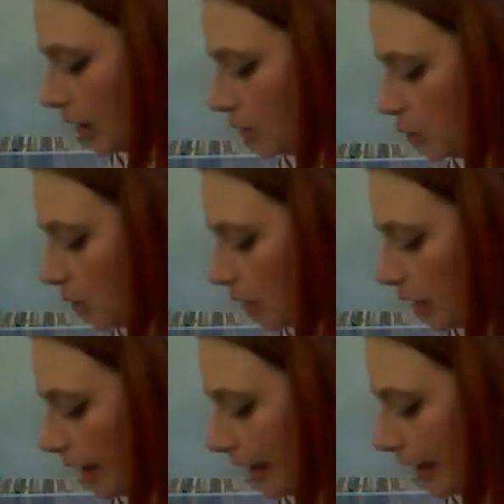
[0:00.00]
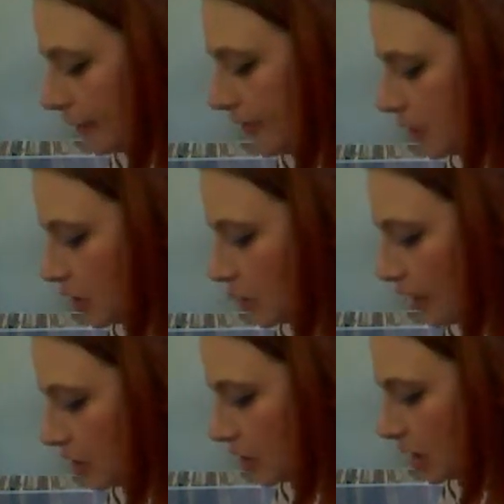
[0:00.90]
your health
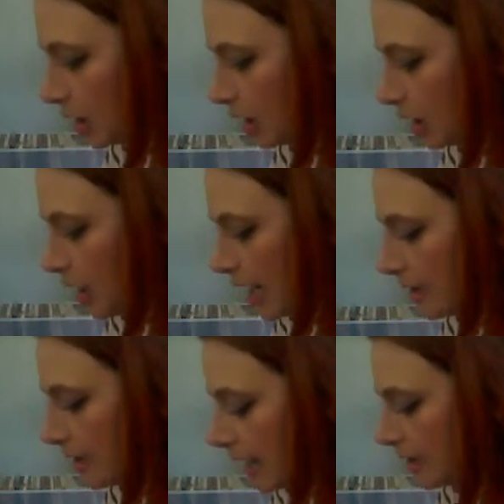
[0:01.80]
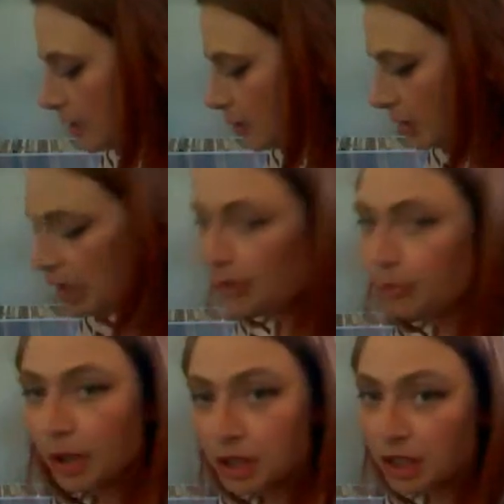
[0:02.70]
situation has got to be
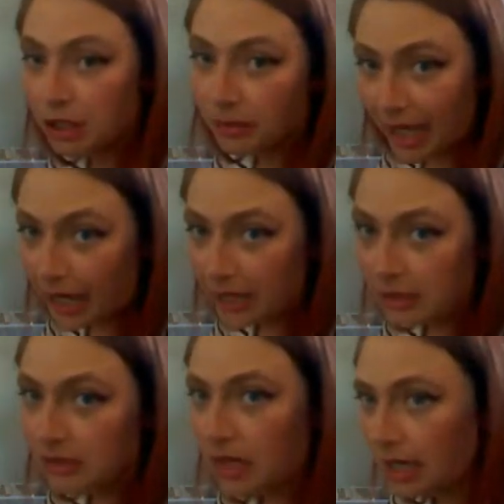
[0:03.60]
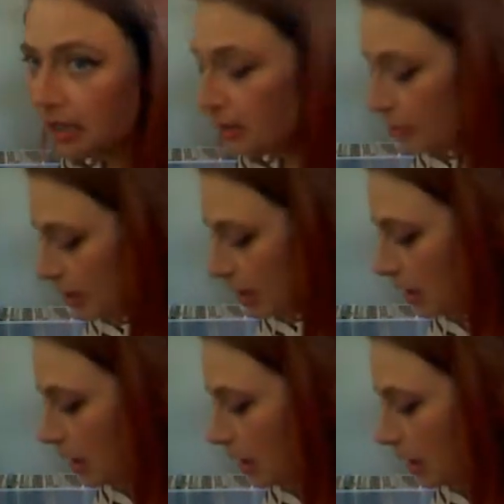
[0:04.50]
purging the past, has got to
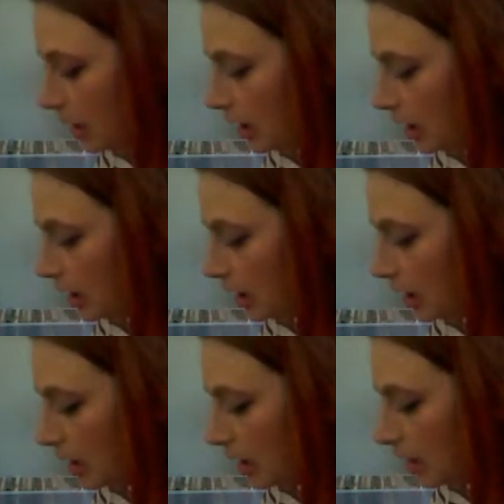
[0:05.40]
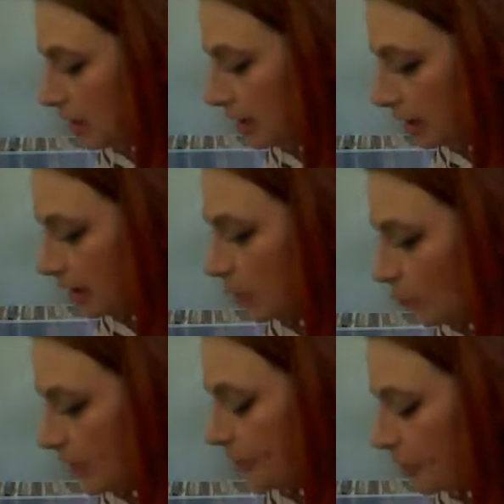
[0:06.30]
be dealing
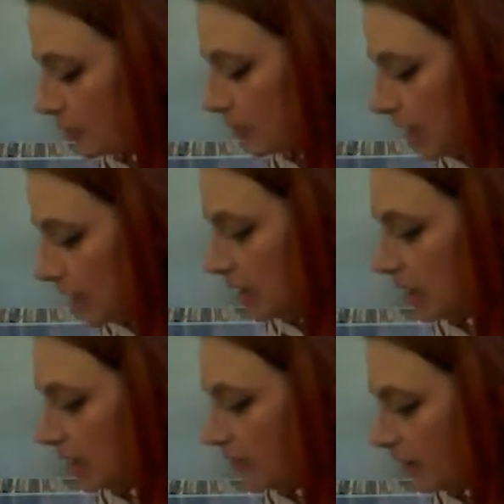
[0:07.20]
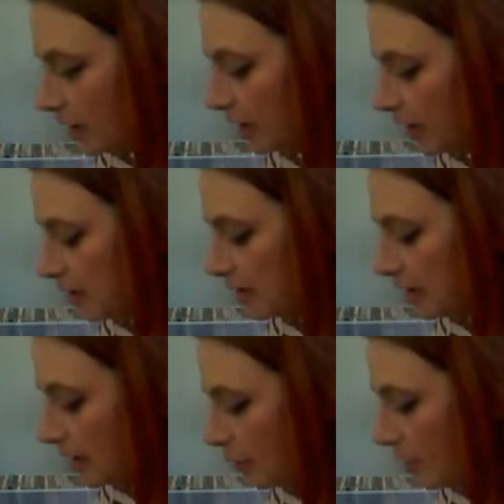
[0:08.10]
with those icky feelings,
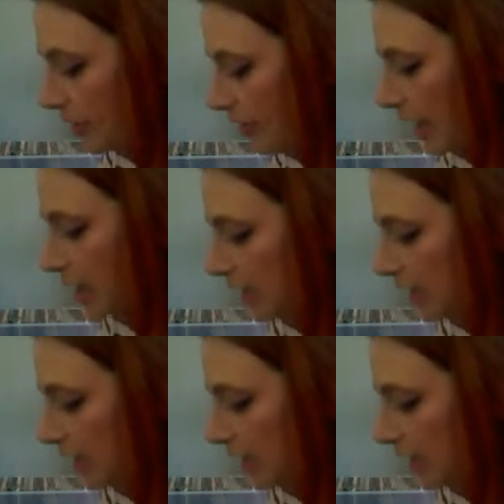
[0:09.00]
dealing with those